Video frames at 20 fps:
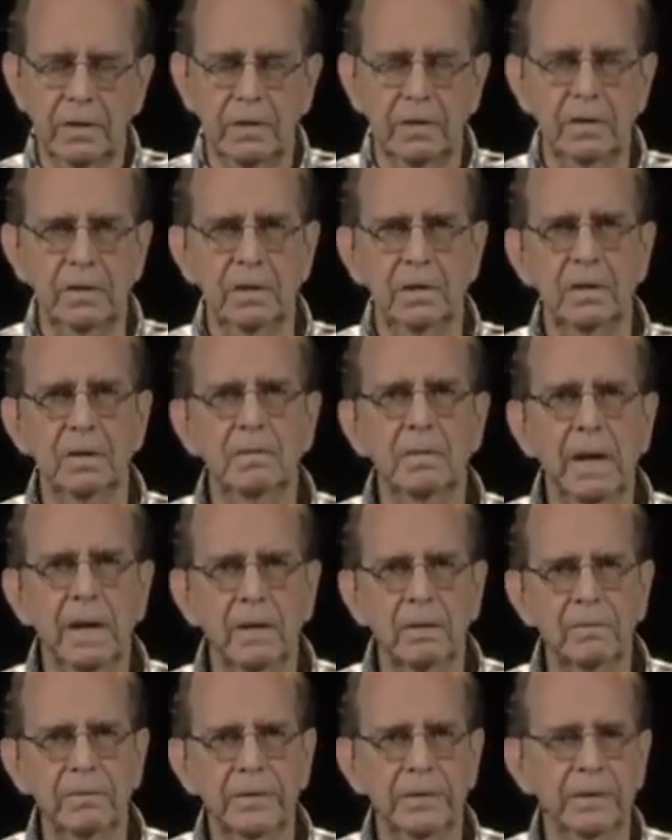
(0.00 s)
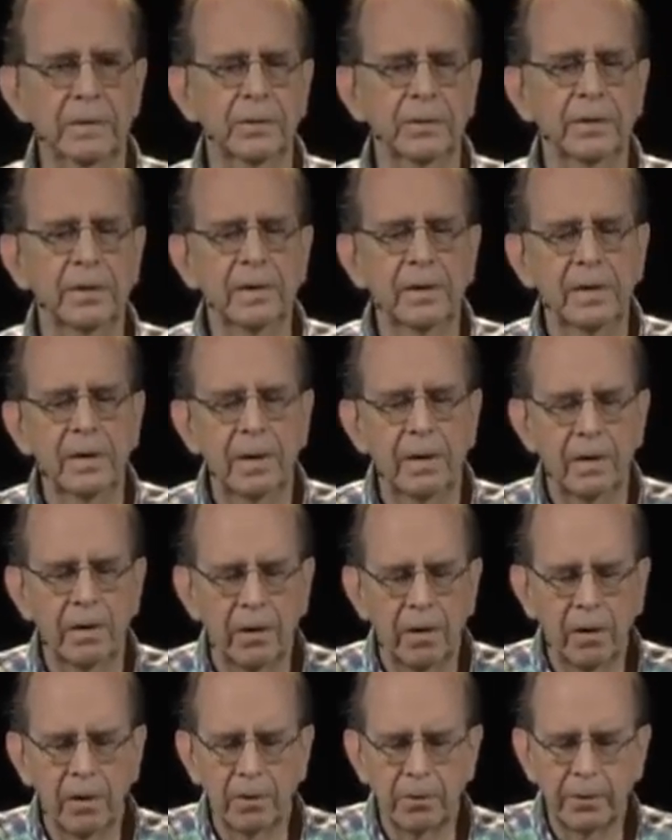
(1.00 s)
the biofield
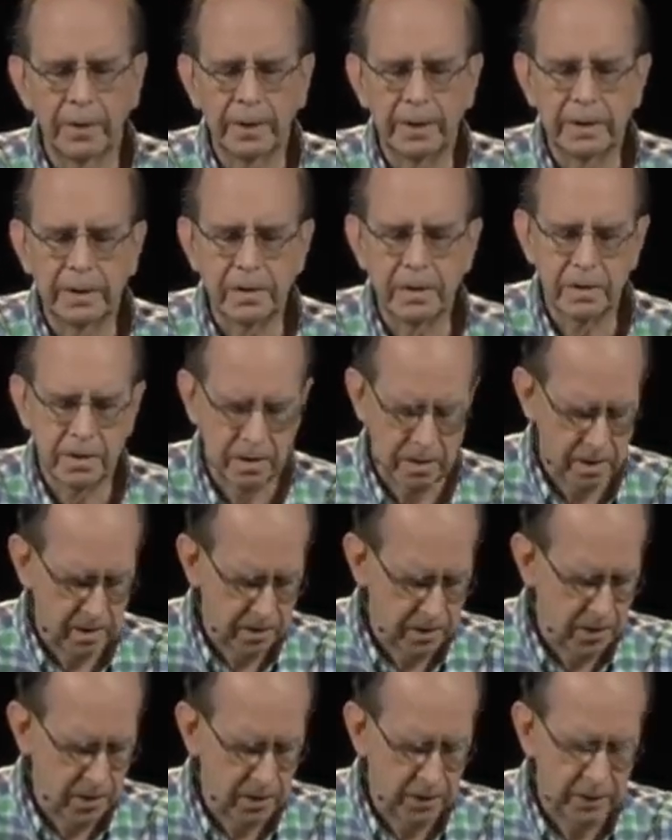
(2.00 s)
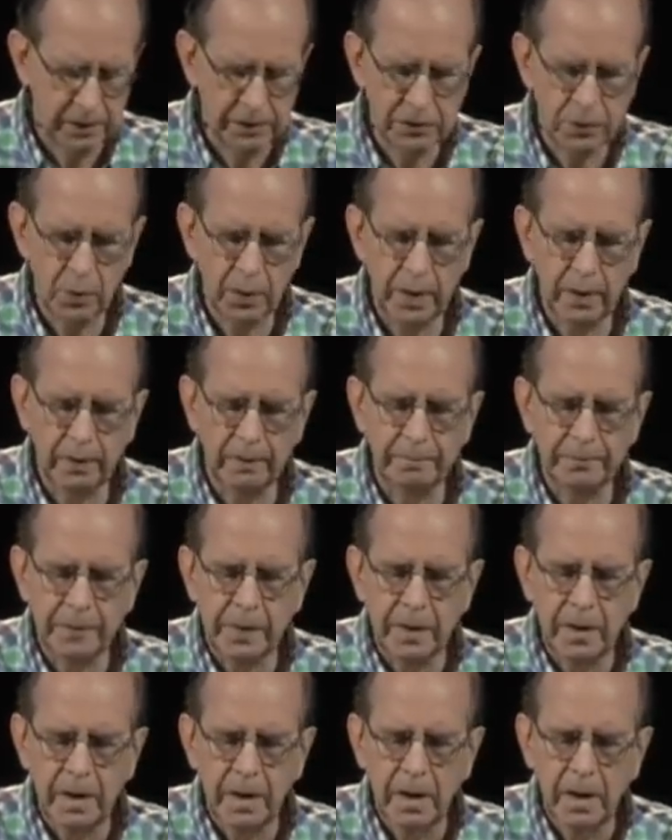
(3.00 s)
are already gone as well.
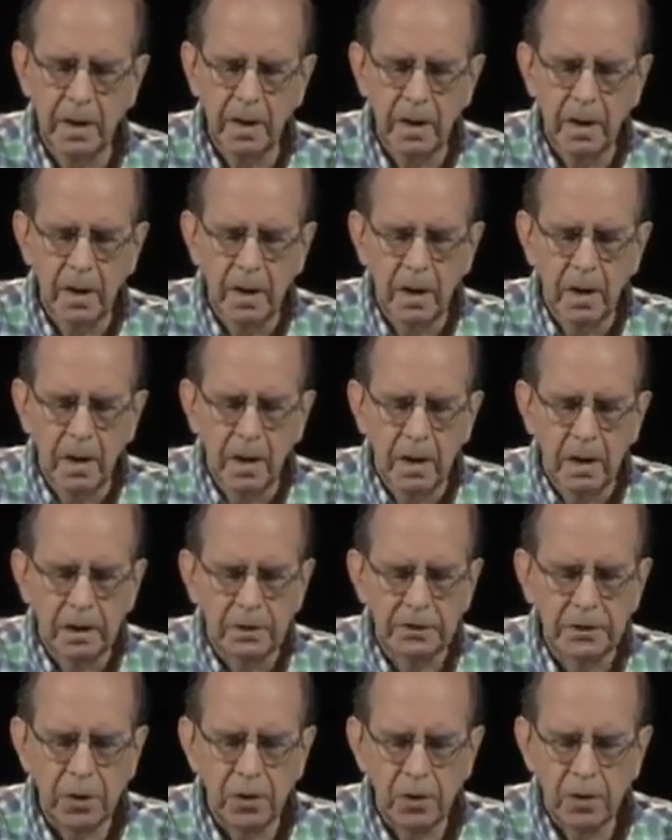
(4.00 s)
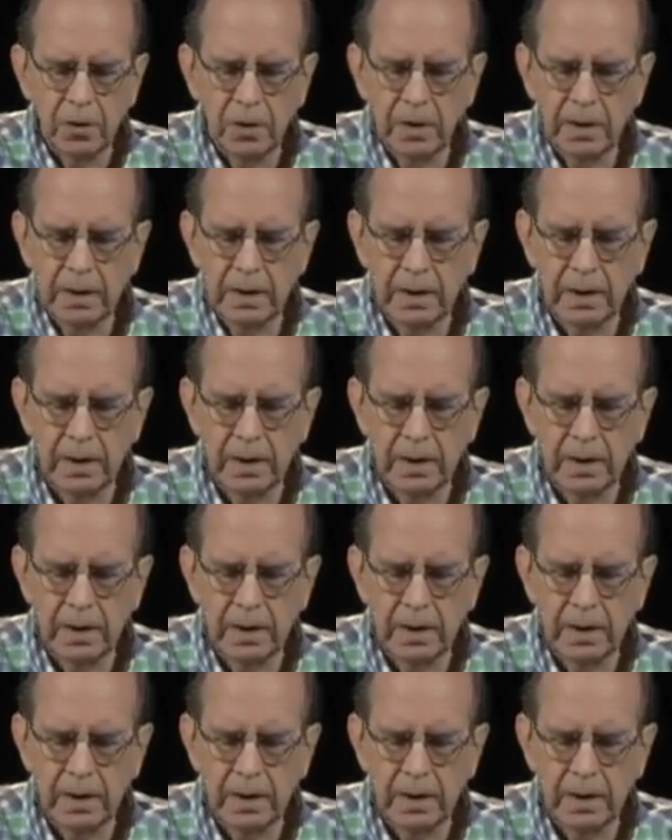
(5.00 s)
So